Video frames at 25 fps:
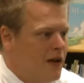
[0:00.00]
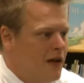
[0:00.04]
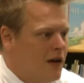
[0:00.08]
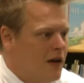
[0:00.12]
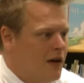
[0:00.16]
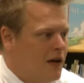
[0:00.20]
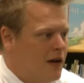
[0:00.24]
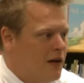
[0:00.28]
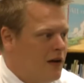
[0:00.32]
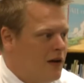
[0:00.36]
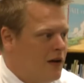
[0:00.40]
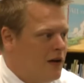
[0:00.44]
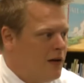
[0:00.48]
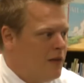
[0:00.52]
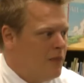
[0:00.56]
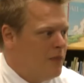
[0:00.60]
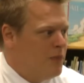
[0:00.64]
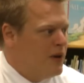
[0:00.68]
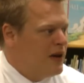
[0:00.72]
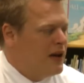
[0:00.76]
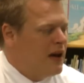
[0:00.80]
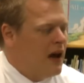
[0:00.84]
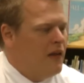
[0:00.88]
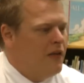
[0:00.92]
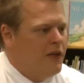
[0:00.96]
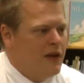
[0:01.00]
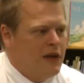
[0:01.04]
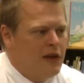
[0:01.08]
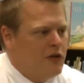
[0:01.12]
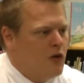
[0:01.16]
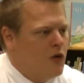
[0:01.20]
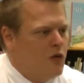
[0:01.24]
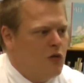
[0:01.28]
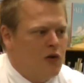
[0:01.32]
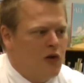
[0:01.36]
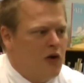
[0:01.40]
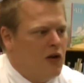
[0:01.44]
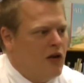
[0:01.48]
but they
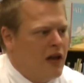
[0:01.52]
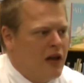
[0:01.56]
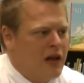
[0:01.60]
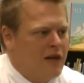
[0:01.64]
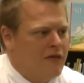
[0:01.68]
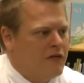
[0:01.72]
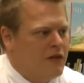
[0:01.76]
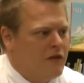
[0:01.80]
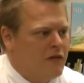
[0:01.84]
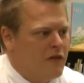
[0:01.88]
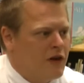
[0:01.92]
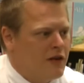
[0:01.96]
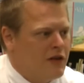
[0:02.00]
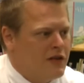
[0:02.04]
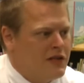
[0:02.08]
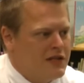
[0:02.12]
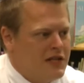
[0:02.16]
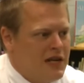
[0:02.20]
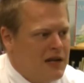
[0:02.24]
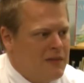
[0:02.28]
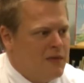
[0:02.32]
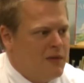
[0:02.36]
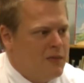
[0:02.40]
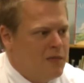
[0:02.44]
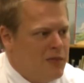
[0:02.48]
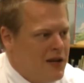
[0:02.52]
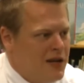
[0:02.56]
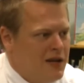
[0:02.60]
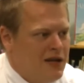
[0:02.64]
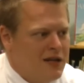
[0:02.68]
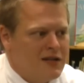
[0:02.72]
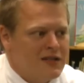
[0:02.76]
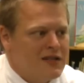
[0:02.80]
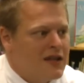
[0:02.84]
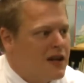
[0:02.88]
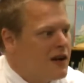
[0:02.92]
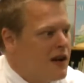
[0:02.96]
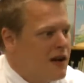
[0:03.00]
don't all have the very same
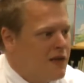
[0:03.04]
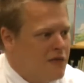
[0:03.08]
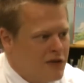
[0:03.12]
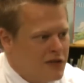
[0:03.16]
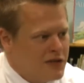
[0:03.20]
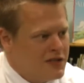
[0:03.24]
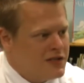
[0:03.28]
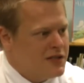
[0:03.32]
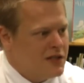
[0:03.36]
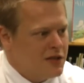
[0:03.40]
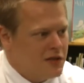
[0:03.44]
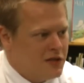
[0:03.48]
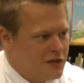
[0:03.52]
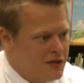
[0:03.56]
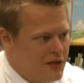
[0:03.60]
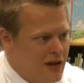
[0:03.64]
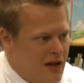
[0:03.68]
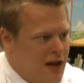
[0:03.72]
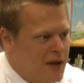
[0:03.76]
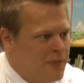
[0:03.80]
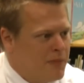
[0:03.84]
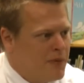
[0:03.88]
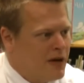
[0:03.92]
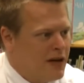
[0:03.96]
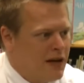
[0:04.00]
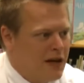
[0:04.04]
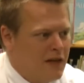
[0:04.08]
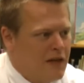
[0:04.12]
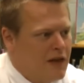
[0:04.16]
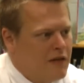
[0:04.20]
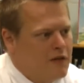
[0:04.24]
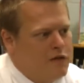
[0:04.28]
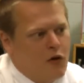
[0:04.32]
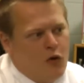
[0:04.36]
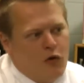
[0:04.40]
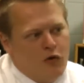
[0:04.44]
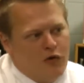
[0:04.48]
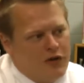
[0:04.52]
opinions on every single topic, and they
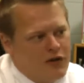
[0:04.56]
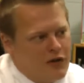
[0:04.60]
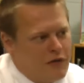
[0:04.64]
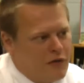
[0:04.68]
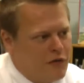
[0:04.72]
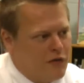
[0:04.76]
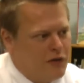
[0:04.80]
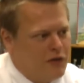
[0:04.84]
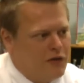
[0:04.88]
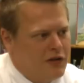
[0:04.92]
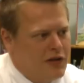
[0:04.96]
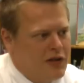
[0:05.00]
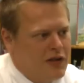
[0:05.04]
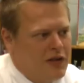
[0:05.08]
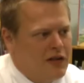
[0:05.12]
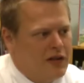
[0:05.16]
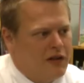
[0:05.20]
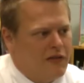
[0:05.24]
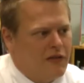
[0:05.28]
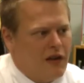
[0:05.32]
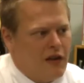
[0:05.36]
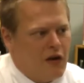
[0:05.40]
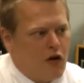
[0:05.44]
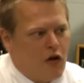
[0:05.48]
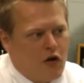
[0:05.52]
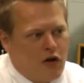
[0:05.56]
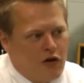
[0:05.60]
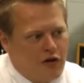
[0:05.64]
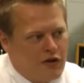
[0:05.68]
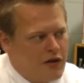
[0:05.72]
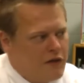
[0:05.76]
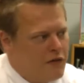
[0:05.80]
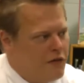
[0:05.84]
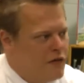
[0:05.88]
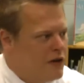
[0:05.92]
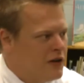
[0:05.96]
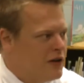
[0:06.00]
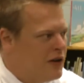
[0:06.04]
vote differently, and they are
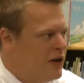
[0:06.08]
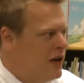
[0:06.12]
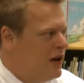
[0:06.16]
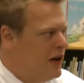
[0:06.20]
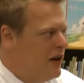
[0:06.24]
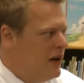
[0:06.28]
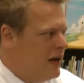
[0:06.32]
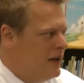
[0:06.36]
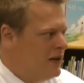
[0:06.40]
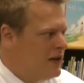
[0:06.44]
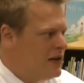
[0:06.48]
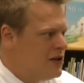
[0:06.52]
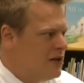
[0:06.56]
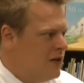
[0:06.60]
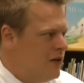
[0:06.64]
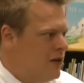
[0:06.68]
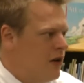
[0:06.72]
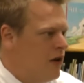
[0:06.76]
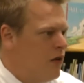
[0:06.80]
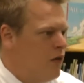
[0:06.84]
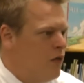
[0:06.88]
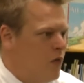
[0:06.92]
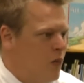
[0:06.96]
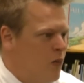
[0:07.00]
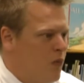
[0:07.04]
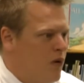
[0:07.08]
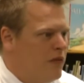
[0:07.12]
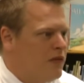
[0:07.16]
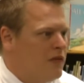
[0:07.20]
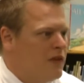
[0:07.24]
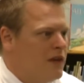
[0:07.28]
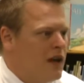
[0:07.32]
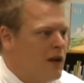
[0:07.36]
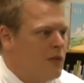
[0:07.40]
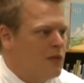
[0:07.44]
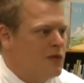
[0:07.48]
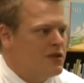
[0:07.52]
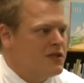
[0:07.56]
different. And the one
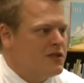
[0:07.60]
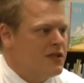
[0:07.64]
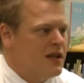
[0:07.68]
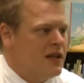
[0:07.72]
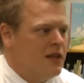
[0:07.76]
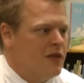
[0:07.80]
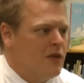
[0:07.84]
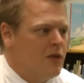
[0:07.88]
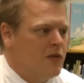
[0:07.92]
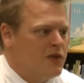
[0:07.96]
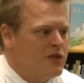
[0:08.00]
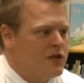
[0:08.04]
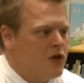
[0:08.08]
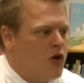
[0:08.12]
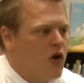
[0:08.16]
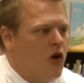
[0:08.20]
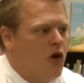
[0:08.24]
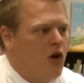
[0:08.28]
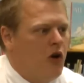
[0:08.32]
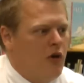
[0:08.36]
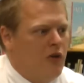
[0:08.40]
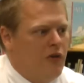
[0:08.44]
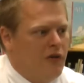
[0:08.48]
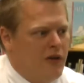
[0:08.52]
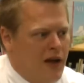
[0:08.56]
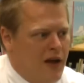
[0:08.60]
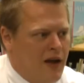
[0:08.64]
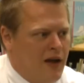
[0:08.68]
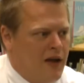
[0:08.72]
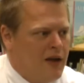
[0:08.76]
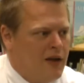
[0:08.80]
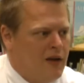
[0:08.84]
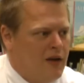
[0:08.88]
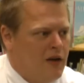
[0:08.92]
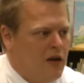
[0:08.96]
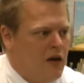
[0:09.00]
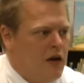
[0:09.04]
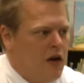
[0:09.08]
thing I will say, though, is all
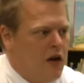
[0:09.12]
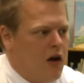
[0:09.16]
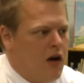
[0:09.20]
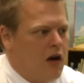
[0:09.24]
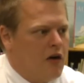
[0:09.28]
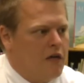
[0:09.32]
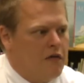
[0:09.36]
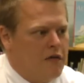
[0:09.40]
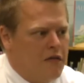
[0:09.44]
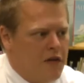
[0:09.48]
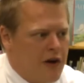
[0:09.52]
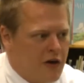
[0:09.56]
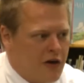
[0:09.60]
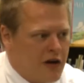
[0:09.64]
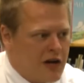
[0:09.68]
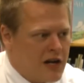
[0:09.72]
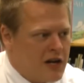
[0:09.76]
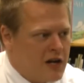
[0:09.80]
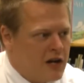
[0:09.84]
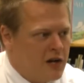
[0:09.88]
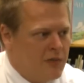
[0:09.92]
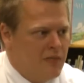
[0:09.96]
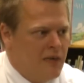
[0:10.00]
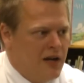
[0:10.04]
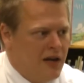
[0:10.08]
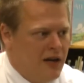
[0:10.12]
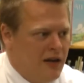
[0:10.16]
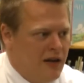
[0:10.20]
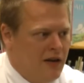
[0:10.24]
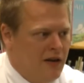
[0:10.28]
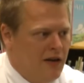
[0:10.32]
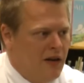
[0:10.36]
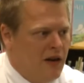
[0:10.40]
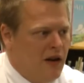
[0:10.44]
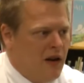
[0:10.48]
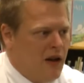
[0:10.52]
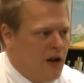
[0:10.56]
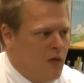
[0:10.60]
9 are very
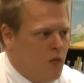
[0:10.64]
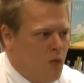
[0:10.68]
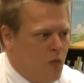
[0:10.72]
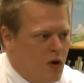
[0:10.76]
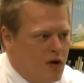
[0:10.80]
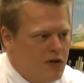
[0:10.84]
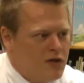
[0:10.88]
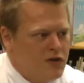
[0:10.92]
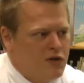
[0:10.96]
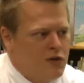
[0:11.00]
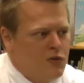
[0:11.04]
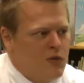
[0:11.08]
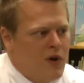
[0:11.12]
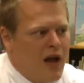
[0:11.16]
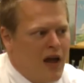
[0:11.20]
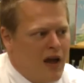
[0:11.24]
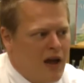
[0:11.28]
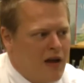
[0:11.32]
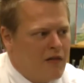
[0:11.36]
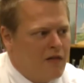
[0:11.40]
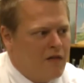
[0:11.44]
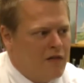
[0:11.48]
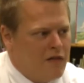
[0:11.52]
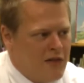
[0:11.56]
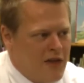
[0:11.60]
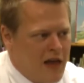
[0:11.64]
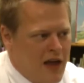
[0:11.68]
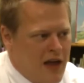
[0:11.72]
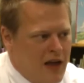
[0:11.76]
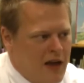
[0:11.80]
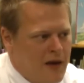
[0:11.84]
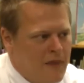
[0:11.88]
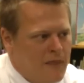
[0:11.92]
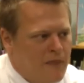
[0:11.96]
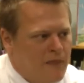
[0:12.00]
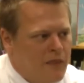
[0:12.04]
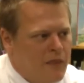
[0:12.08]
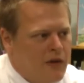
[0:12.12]
committed, and once you have
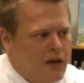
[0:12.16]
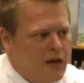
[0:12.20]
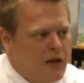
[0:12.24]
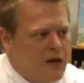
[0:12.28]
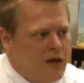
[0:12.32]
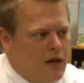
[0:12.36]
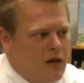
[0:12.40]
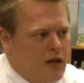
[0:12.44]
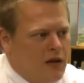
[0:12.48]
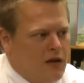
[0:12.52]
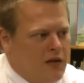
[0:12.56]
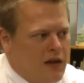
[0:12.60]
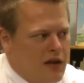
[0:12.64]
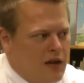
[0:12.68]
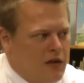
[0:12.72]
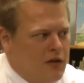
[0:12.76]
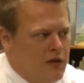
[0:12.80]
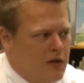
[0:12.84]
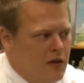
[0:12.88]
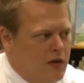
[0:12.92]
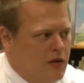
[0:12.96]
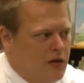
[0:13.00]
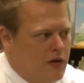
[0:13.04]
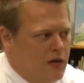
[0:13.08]
that, then